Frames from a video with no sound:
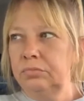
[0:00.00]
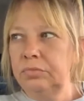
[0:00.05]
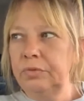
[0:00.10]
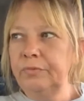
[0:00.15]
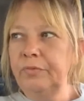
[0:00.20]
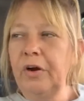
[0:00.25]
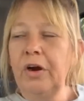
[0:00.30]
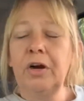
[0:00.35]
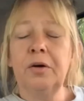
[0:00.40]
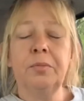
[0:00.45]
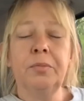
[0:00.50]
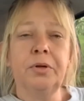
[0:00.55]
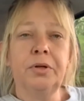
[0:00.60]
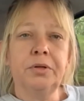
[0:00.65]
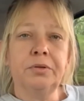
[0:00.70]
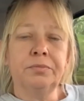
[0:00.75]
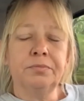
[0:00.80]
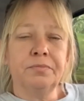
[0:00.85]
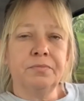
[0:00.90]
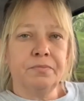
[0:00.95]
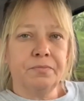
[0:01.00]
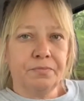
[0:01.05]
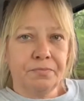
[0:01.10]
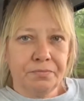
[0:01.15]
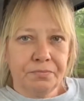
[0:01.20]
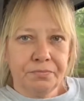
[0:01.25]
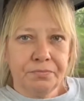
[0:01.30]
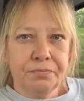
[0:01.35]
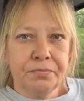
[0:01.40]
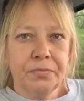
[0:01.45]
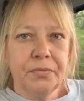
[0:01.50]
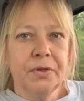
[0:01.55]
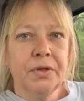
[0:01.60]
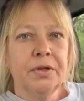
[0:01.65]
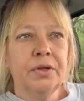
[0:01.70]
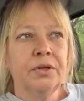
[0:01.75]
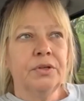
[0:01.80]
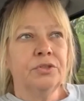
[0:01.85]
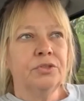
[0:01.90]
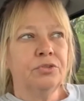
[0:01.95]
environment.
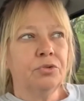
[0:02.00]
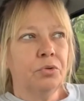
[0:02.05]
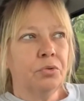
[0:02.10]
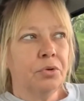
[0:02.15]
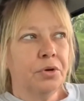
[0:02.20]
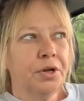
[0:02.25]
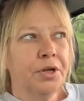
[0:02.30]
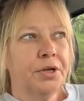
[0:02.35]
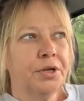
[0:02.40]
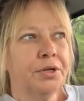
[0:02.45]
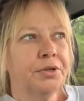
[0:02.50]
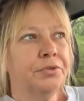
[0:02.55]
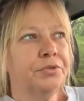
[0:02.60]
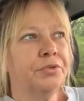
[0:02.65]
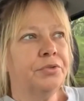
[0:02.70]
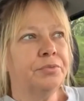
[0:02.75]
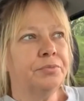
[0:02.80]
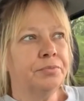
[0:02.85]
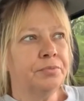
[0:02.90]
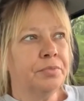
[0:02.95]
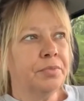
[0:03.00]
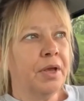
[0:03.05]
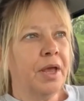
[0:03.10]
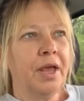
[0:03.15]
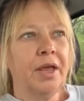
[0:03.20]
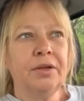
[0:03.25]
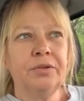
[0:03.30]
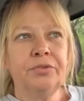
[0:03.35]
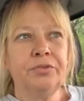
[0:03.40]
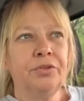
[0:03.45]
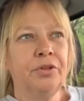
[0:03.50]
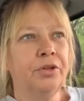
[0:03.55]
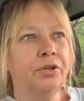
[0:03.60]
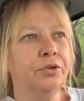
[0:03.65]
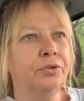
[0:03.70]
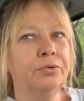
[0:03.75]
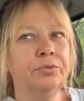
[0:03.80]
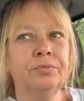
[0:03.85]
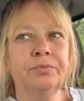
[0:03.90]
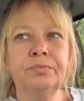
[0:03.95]
Sure does. Has
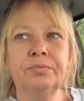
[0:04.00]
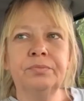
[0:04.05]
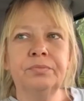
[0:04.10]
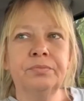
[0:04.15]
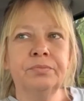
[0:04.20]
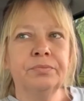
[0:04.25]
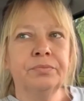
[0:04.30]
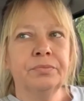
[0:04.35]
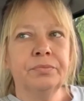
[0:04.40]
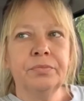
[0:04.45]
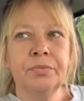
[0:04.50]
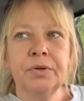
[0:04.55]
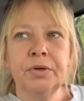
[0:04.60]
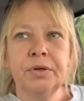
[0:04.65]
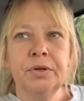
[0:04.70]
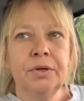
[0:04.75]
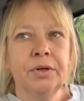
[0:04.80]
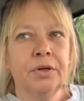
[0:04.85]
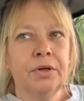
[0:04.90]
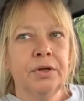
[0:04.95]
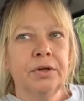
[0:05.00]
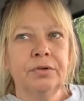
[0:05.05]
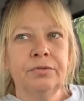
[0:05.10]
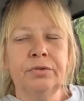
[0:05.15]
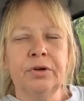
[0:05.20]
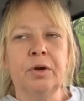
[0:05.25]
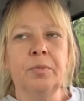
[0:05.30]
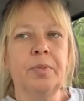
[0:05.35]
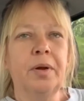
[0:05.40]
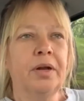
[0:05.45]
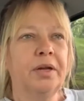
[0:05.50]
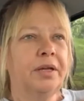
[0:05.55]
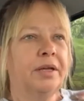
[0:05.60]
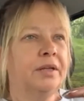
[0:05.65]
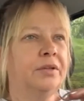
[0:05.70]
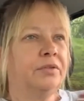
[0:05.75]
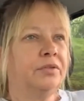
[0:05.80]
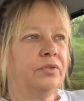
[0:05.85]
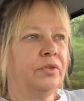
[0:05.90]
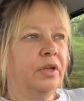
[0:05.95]
to. If everybody
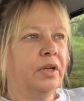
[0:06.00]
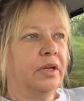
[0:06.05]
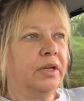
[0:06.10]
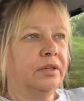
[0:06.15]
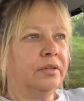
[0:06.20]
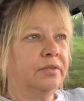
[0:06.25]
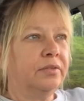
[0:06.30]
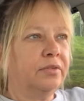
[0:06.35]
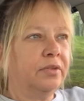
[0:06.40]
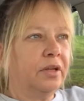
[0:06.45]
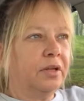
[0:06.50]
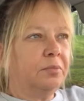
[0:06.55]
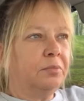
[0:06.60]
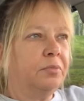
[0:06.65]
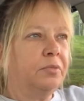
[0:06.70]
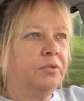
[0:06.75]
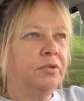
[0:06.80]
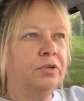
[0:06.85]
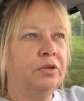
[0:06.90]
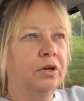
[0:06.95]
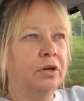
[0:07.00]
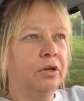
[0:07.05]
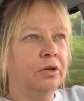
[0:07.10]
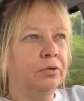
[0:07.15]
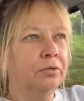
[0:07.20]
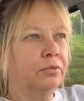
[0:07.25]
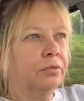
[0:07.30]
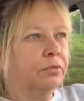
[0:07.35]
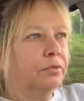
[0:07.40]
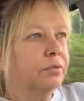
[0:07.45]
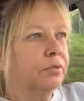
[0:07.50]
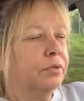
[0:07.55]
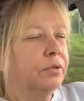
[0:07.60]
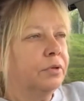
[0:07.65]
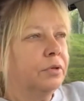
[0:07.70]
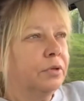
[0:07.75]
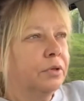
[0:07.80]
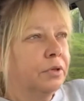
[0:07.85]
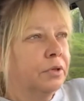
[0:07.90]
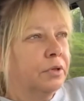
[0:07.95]
gets sick at the same, you know,
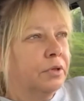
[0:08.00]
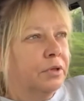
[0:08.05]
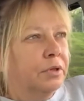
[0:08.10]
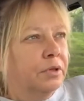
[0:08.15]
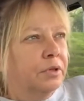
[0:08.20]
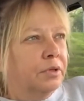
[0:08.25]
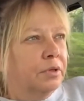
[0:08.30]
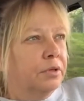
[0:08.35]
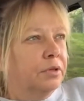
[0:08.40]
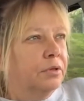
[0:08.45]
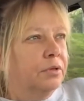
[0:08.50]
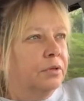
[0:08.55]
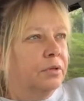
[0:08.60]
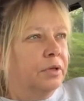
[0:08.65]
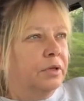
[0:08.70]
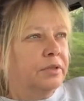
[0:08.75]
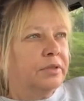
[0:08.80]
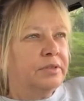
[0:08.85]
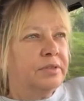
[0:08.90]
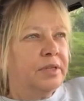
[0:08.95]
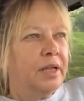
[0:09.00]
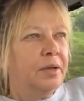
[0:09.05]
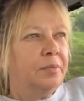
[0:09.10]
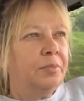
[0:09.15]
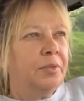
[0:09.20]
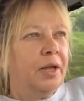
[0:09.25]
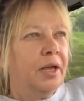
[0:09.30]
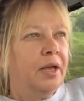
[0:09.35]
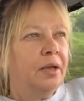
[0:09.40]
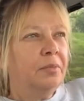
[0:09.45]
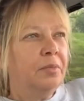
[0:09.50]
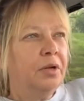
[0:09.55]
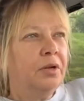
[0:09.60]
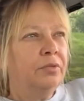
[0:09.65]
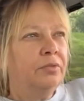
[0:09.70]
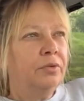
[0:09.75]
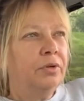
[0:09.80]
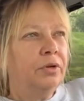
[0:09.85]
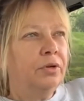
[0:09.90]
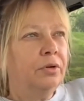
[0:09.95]
at the same time
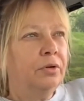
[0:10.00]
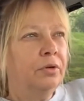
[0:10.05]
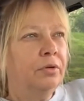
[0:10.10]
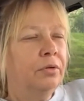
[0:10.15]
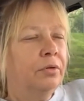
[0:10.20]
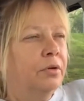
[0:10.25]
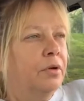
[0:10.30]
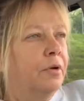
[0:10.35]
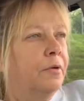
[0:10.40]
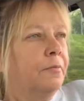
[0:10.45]
every year,